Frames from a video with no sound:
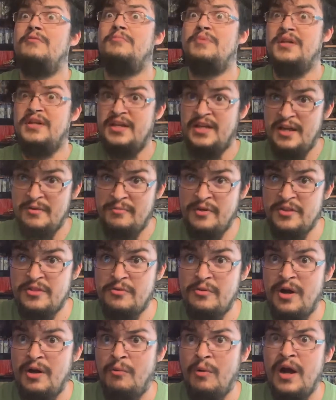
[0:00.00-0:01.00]
But again, Breath of
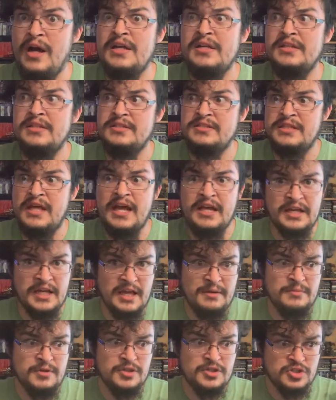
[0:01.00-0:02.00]
the Wild, why does that
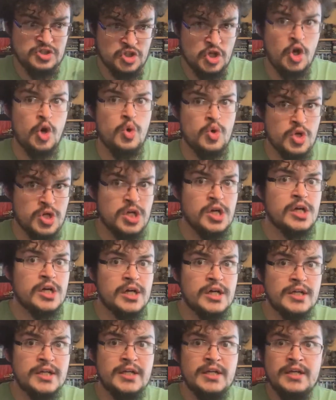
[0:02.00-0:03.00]
game look so
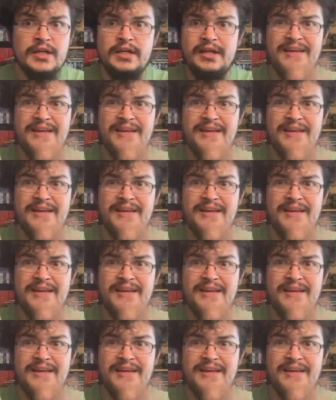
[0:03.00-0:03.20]
good